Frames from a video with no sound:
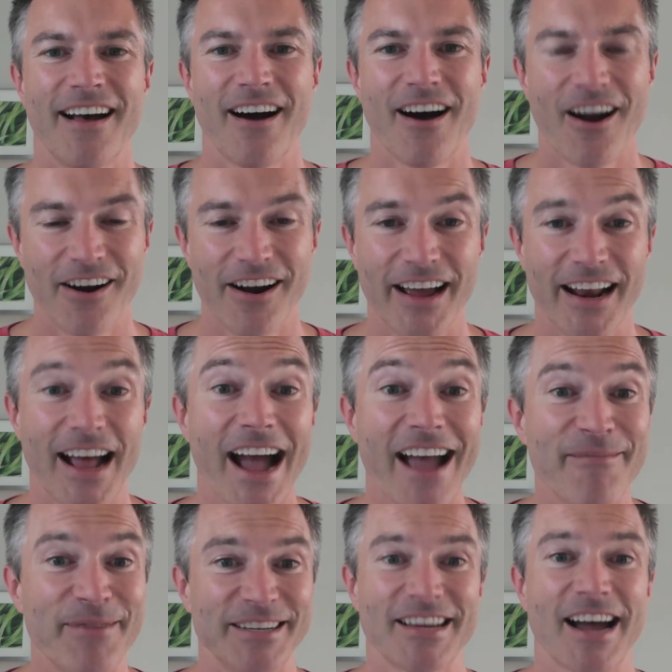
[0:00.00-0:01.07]
All right, I've
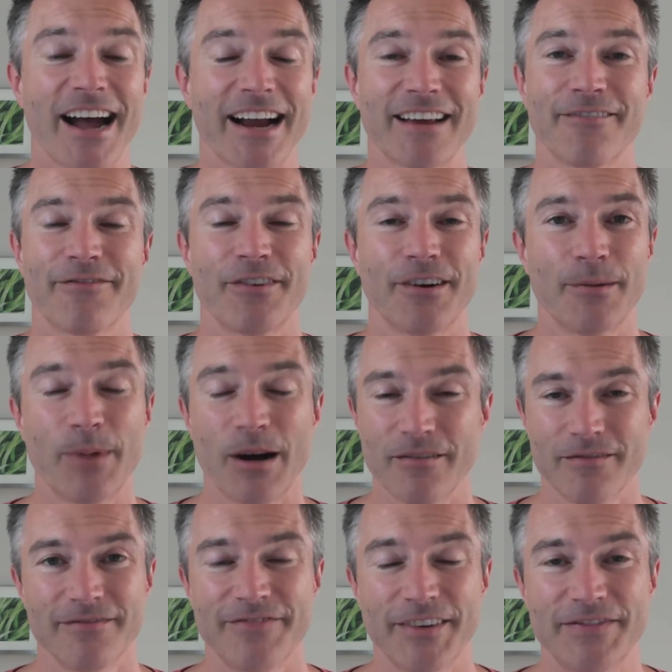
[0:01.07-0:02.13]
been talking for
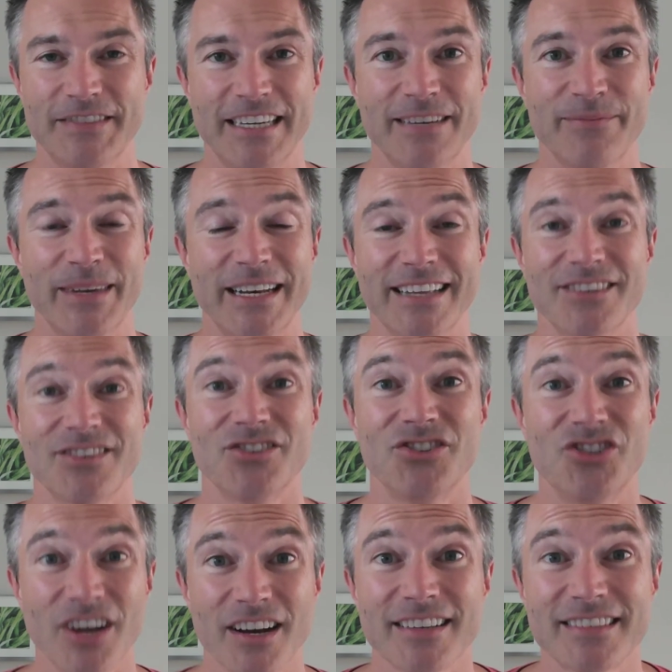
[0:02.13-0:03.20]
about 15 minutes
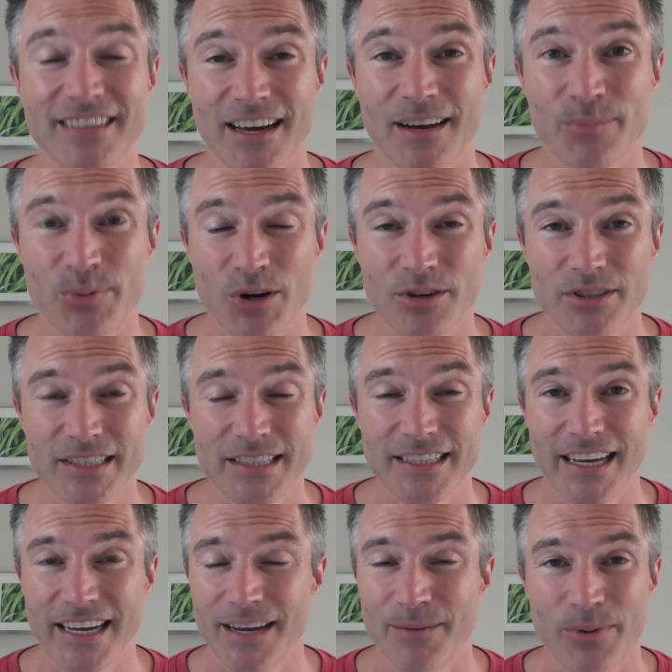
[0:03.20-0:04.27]
just on protein.
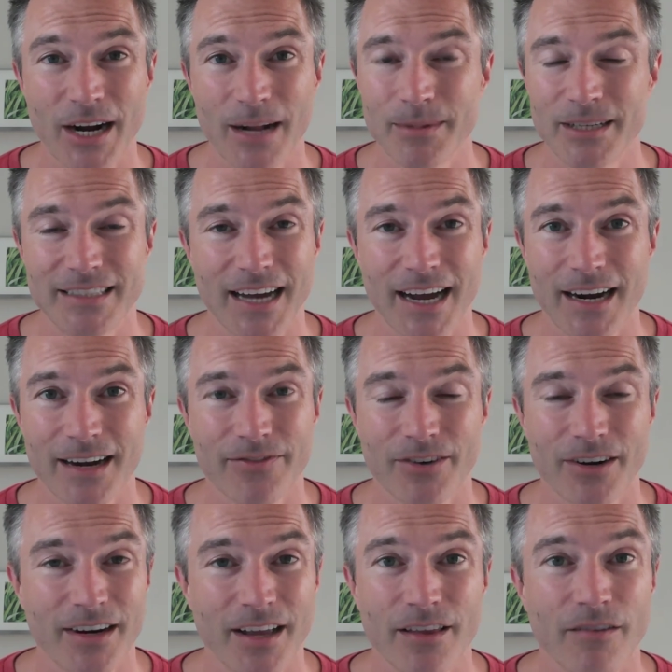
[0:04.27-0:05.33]
I could probably talk for
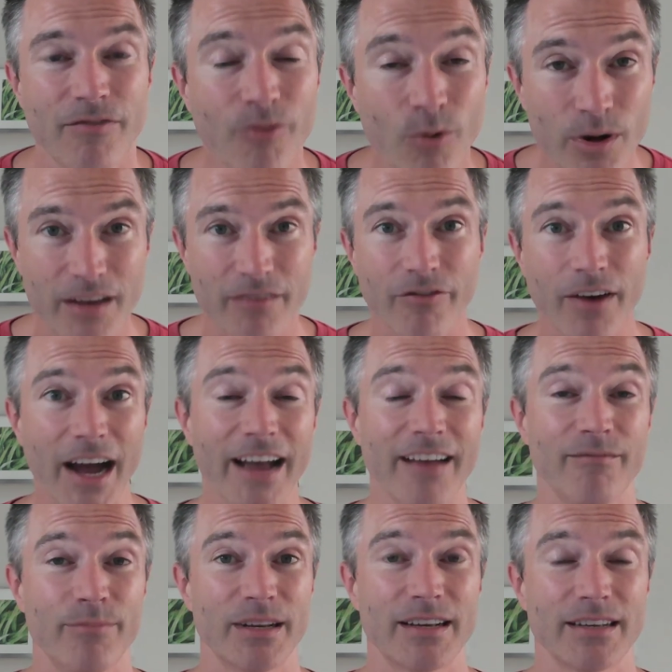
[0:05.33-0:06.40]
another
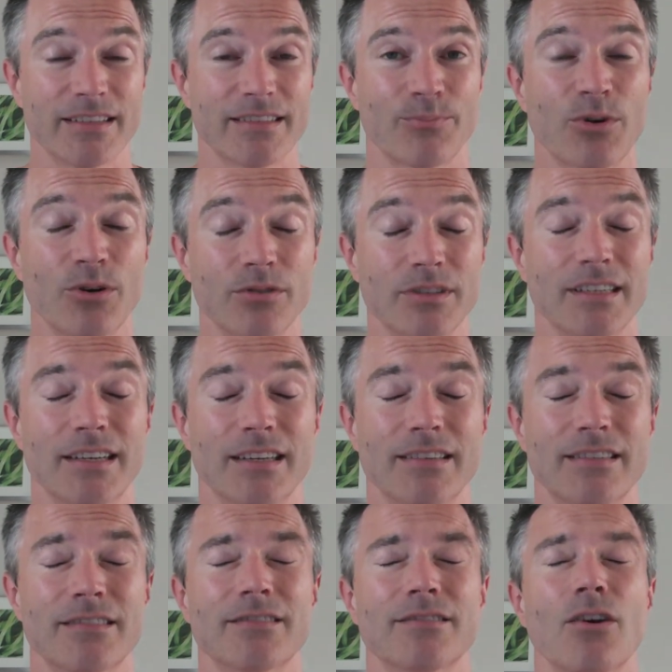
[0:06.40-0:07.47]
45 because protein
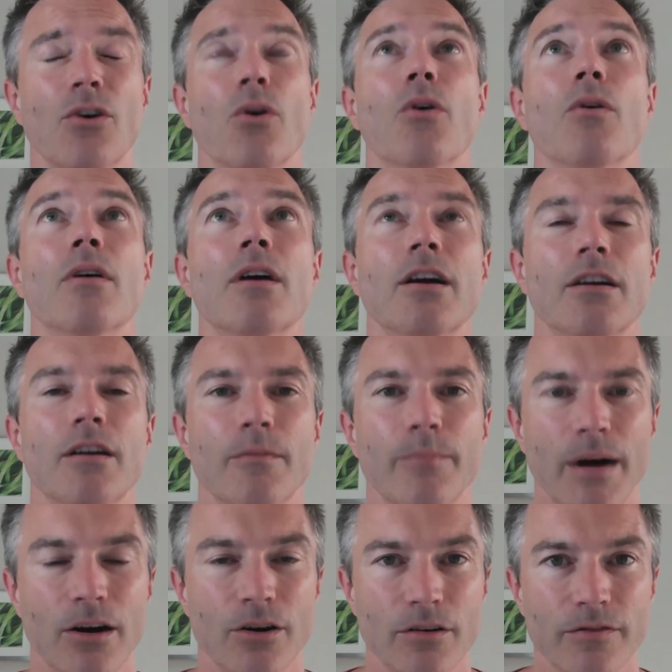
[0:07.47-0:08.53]
is so
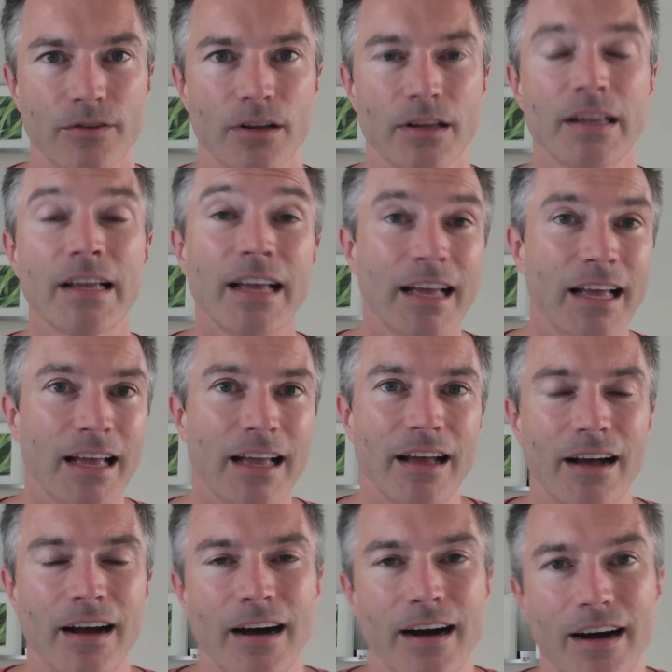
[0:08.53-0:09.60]
powerful.
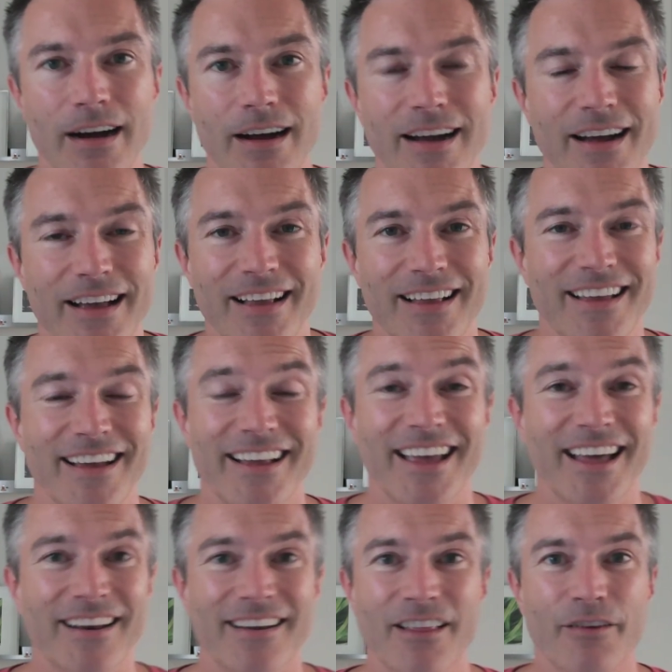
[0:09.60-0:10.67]

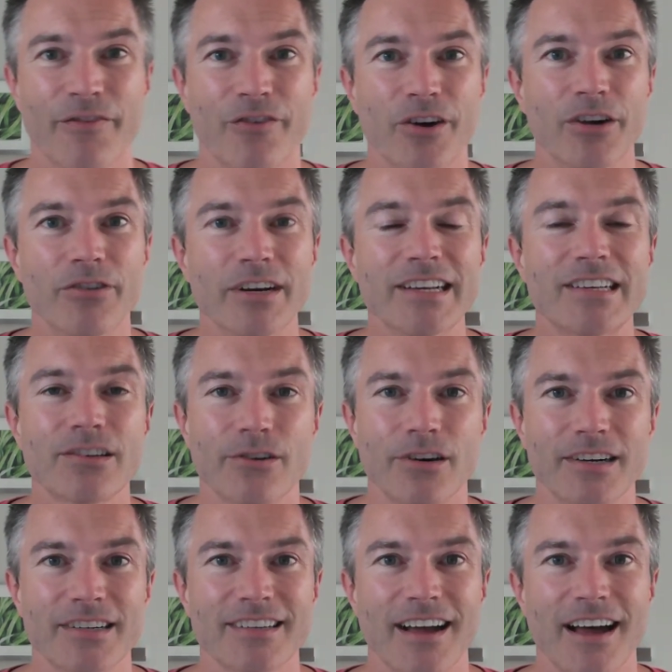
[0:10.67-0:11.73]
Again, another free
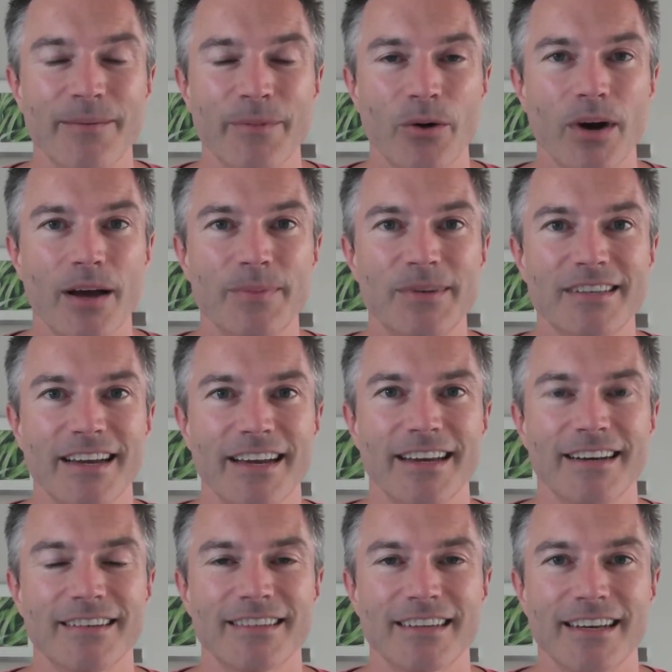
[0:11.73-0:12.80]
resource on my
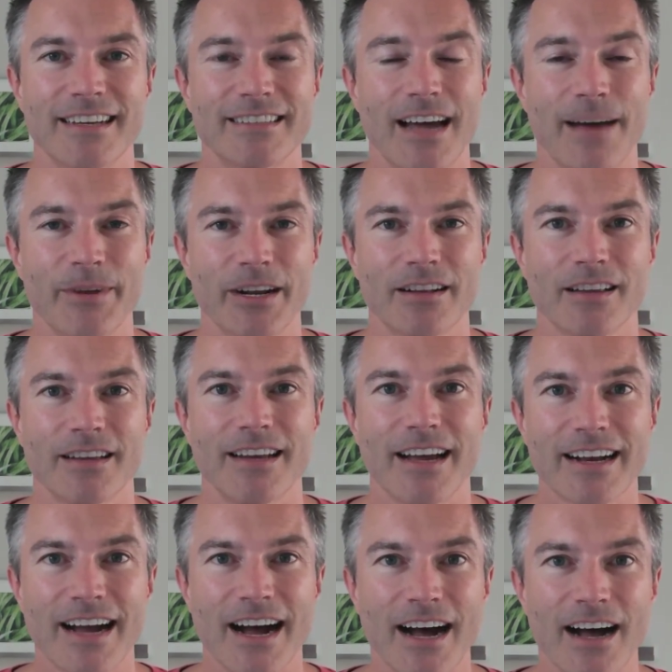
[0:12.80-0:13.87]
website,
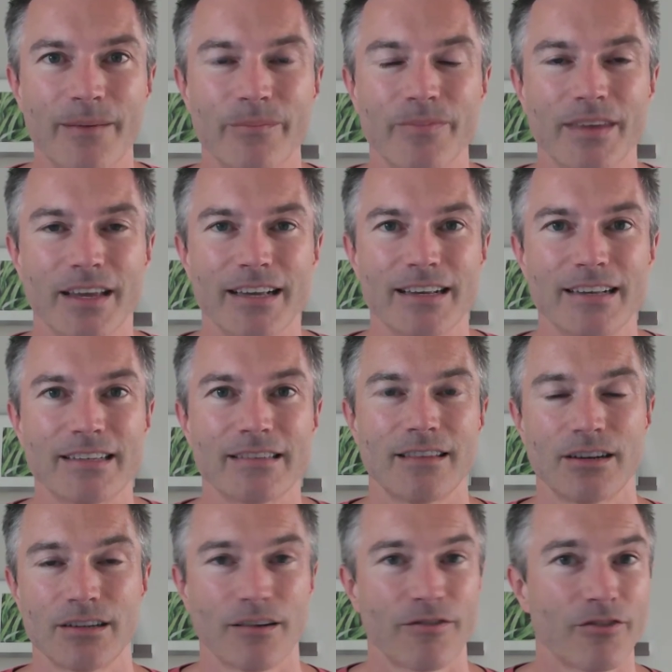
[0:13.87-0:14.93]
tomnicola.com, is
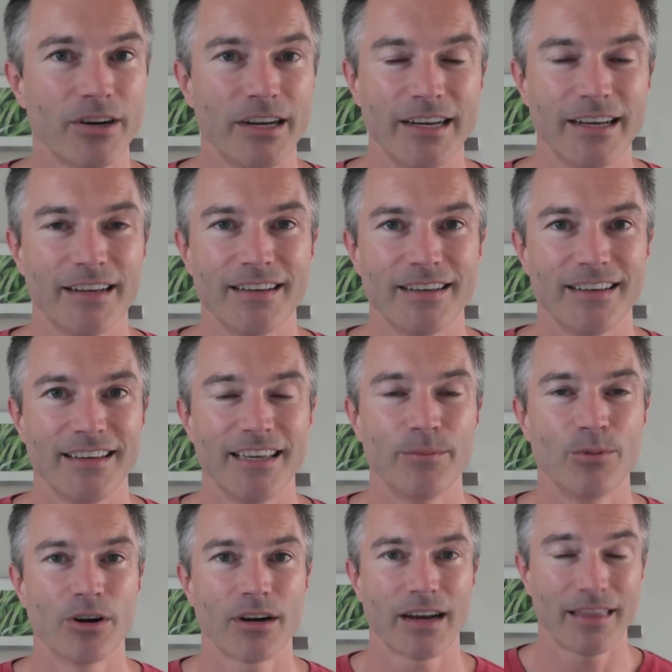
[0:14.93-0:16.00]
there's a free
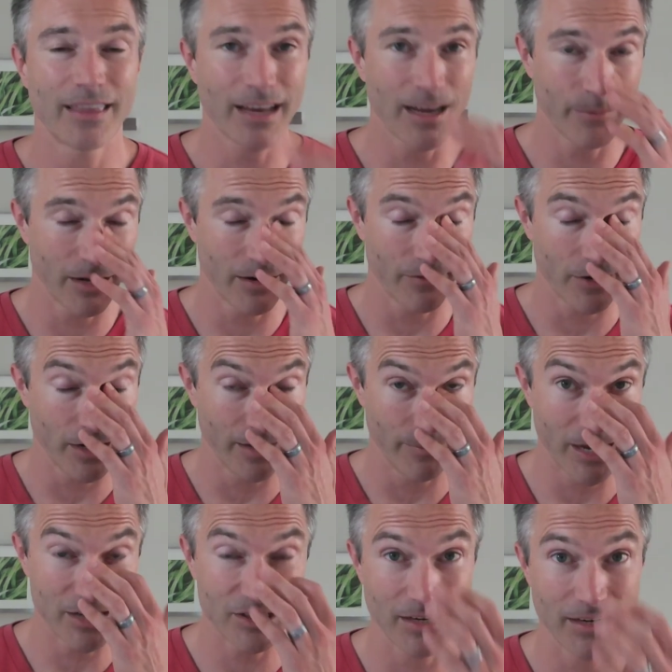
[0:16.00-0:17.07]
ebook. I think I might have already
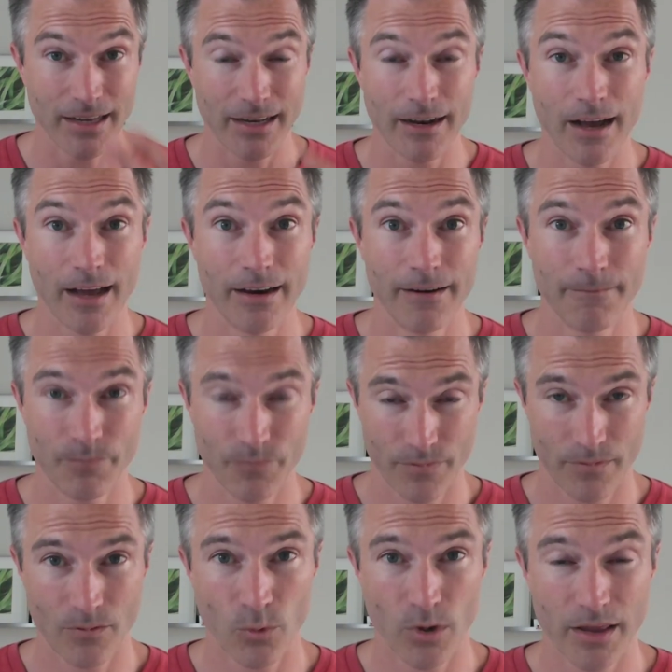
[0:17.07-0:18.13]
mentioned it on
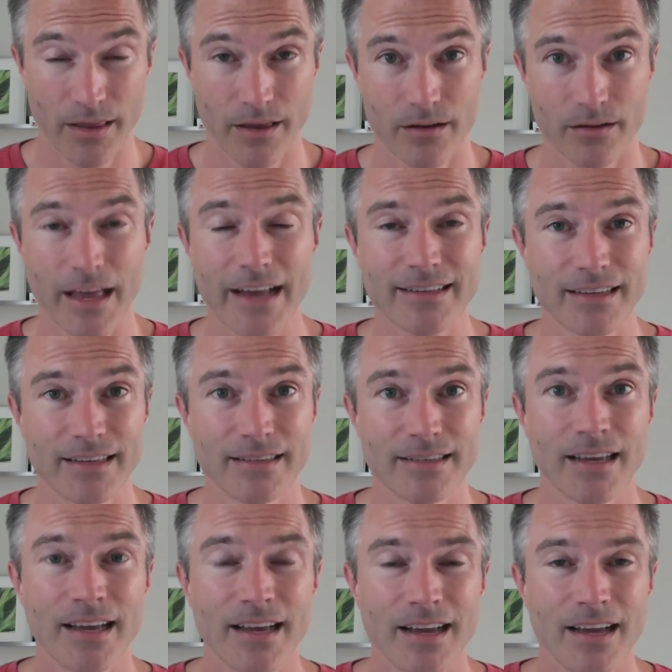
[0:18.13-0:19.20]
one of the other lessons.
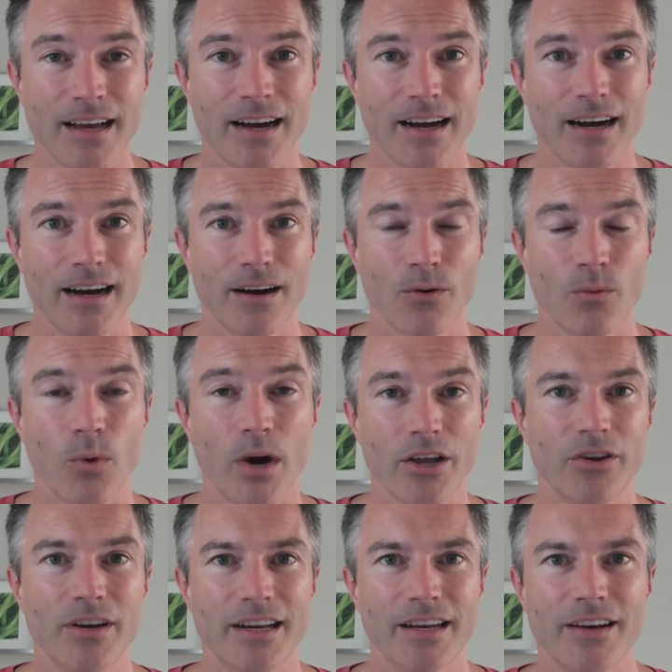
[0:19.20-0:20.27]
What
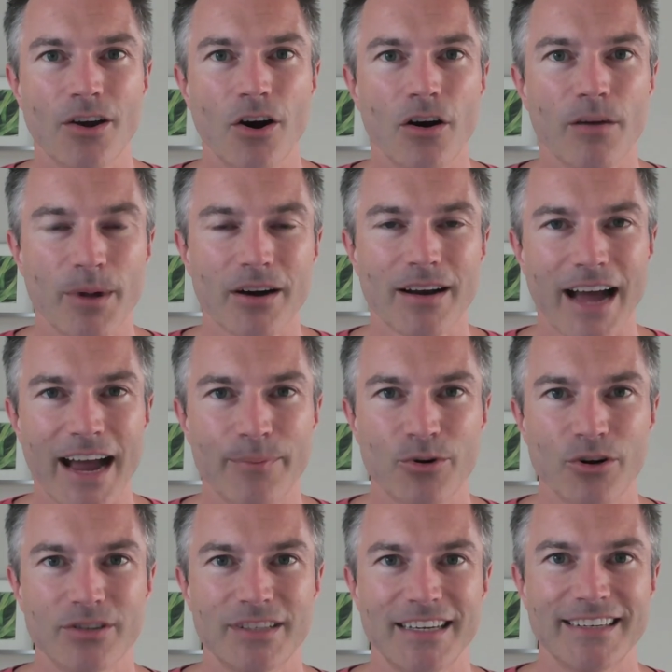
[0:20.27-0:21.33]
you need to know about high
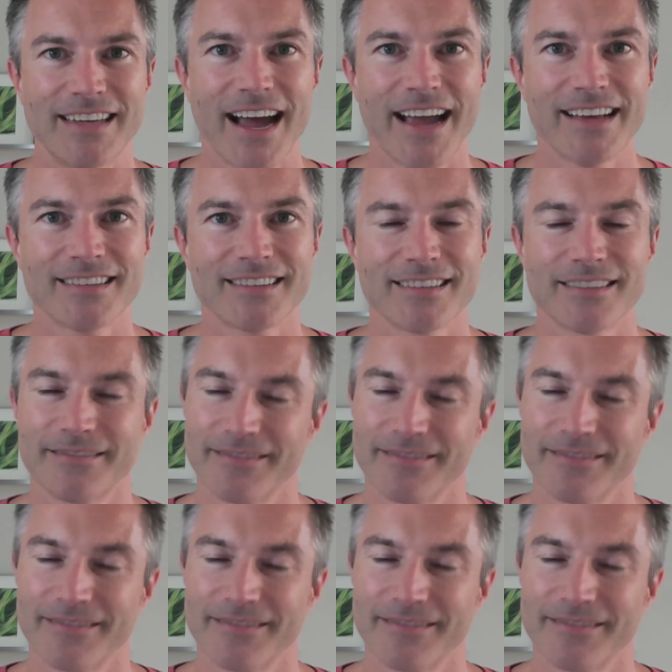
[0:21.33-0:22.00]
protein diets.